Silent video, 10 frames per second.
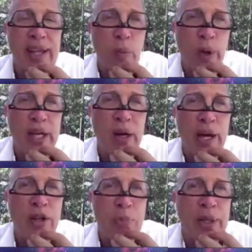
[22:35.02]
that they went
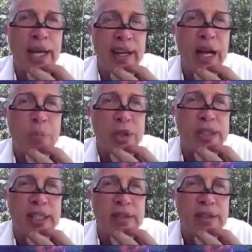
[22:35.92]
around and planted apple
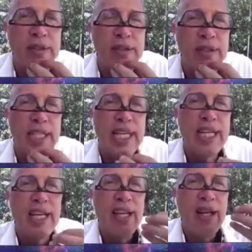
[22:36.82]
seeds,
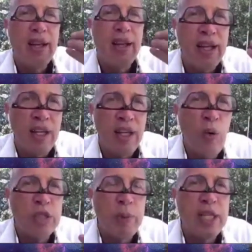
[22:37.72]
the
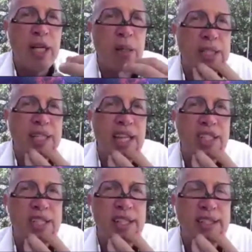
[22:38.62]
U.S. becomes the
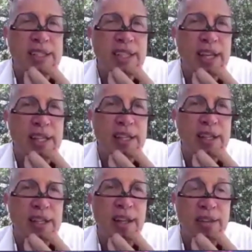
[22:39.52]
nation it is today.
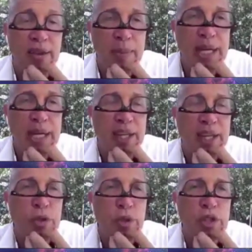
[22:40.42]
It's an
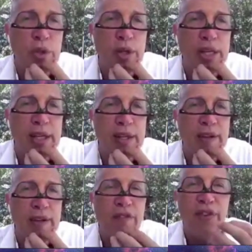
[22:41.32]
amazing and true story.
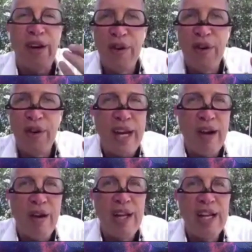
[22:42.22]
Very
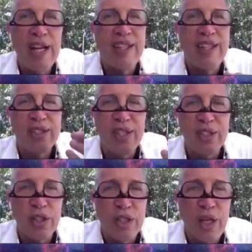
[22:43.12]
rare that there's
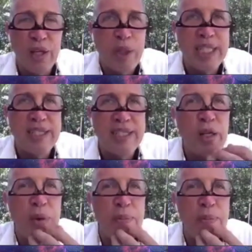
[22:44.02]
such a
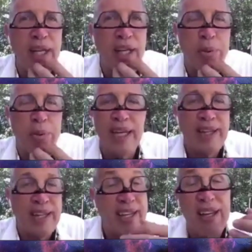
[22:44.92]
pleasant human being on the
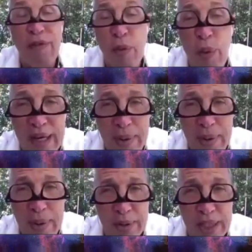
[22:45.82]
planet. They didn't even write
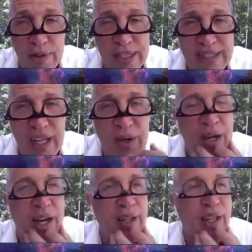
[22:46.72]
about themselves. That's
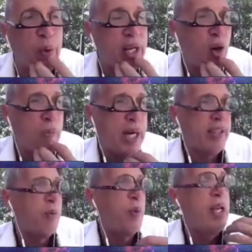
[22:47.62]
how little we know
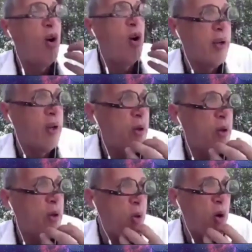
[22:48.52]
about them. We know about
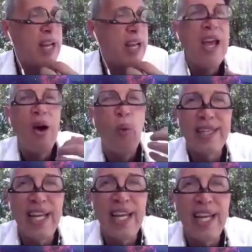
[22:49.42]
only report
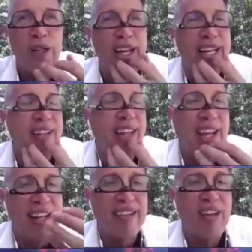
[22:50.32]
what they look like,
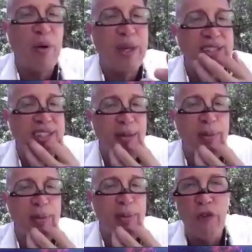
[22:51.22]
and that's how we get this
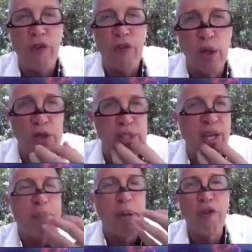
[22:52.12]
image. Rough
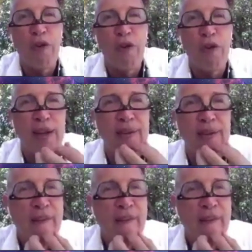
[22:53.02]
clothes, barefoot.